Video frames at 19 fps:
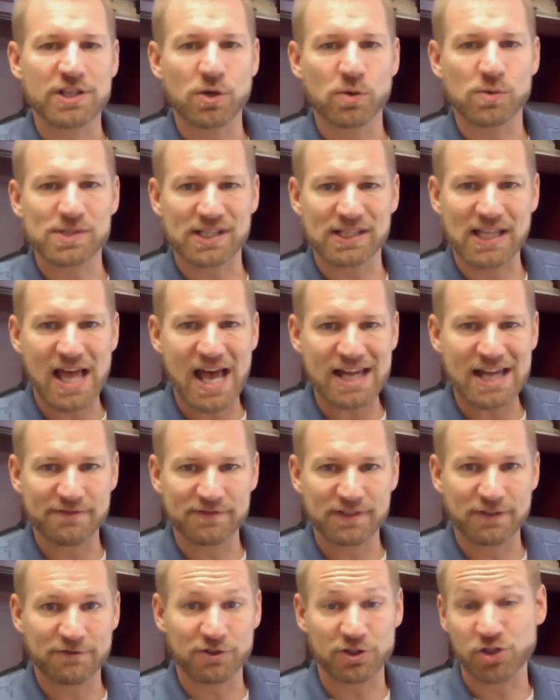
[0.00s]
there was a lot of
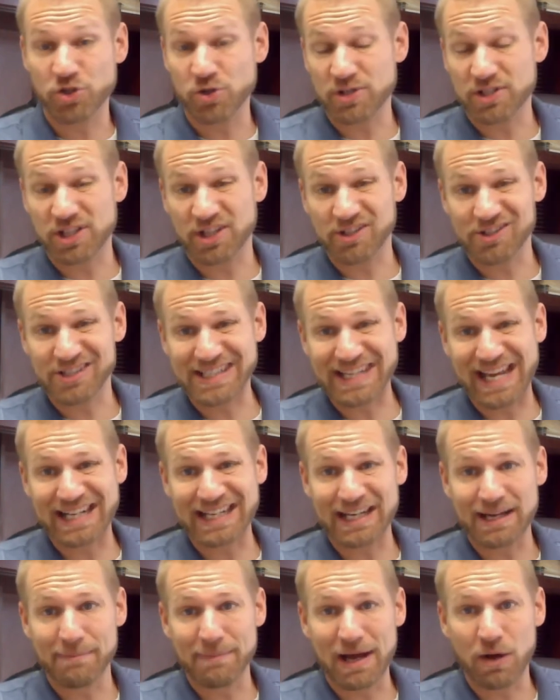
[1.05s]
different Jewish
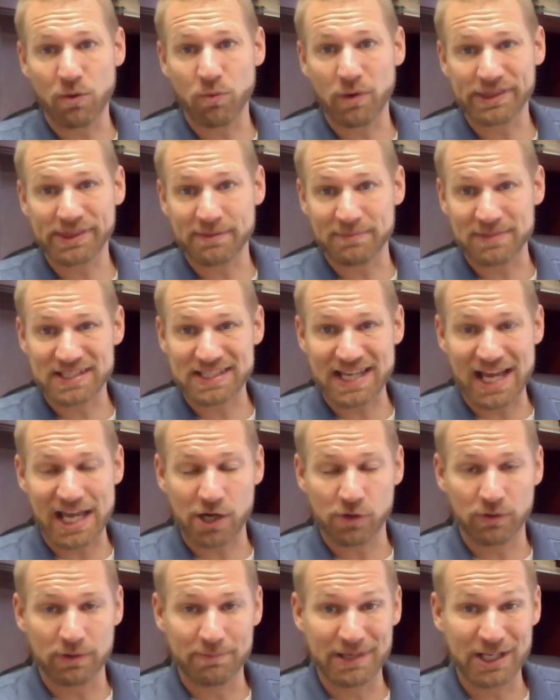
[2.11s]
understanding about what the Messiah
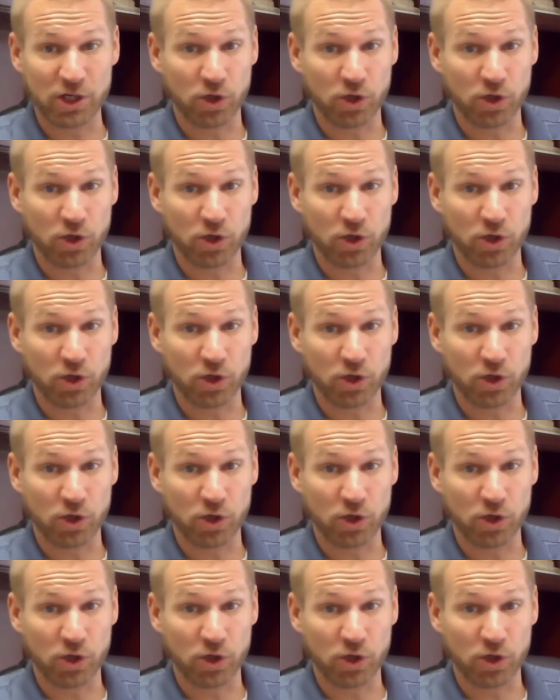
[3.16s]
would be,